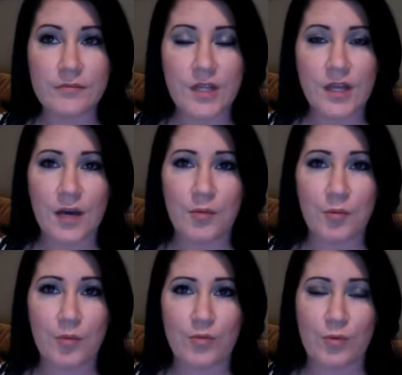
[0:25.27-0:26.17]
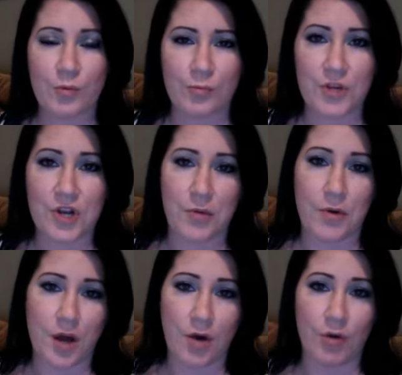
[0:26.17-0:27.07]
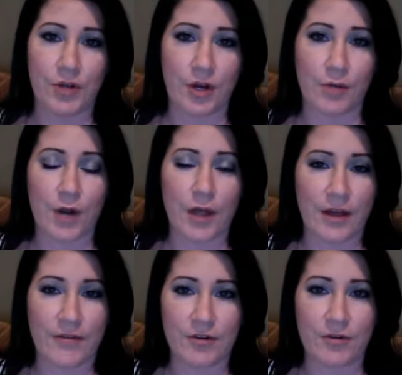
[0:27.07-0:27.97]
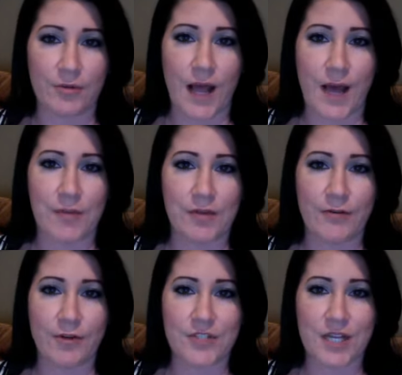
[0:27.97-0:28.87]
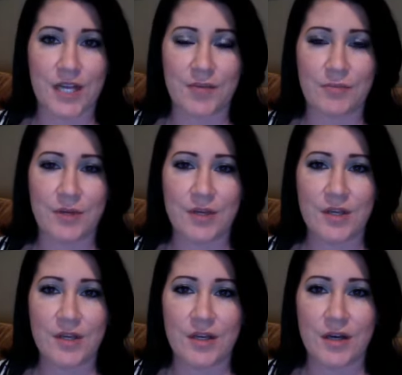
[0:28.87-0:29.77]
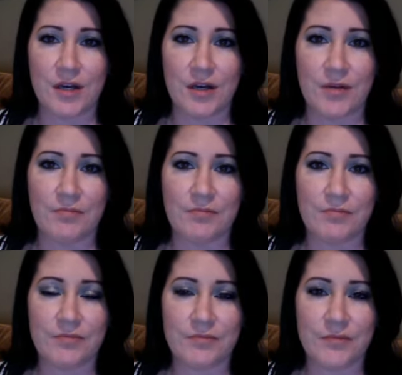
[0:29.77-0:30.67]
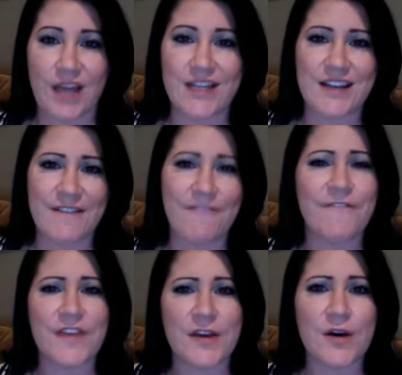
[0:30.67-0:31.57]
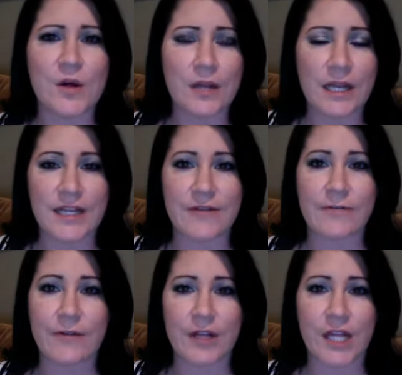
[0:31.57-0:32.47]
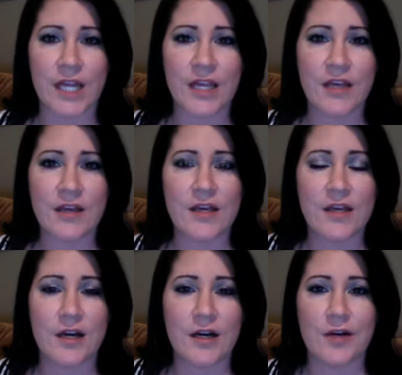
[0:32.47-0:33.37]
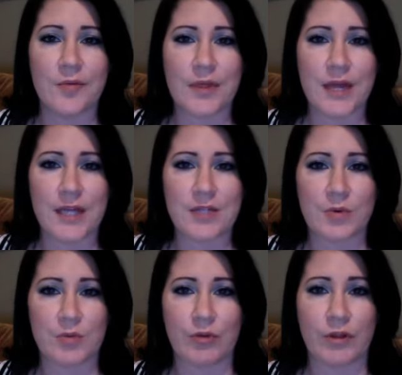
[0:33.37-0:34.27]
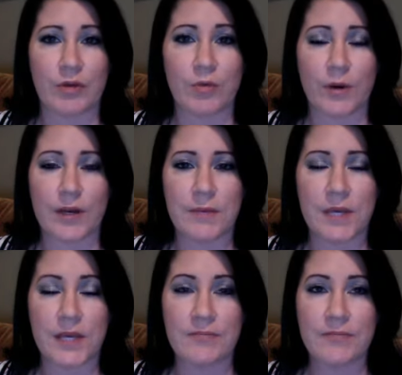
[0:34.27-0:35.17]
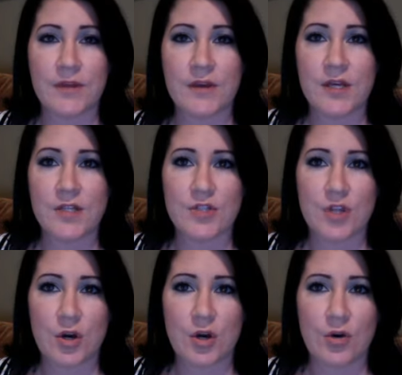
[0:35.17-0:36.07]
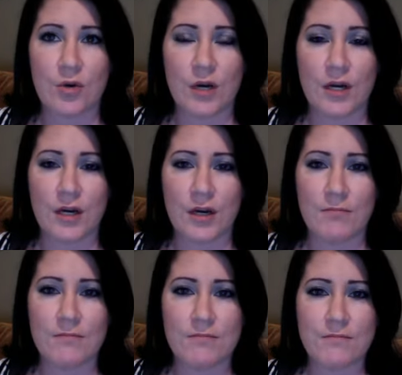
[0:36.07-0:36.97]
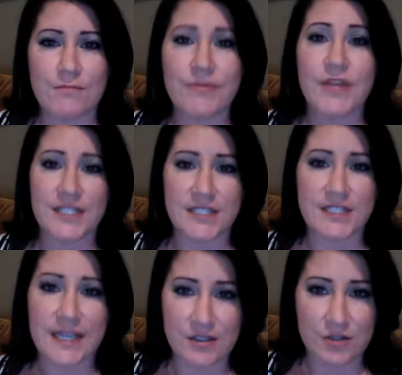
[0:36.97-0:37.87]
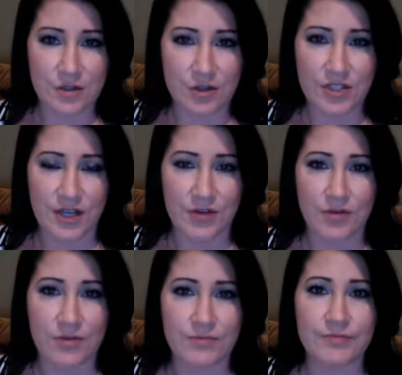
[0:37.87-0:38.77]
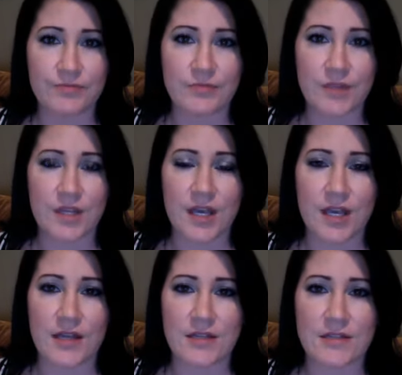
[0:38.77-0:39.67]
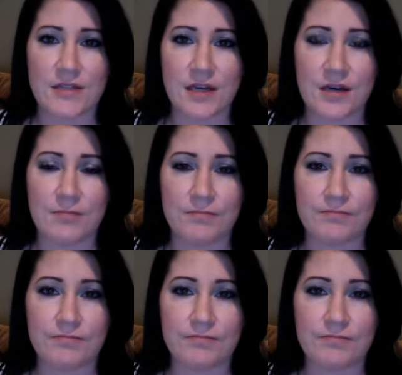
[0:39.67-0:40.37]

um, we're not holding our breath after what happened the first time. Um, I didn't feel any differently, and that's what really worried me. So they did cancel our cycle, and low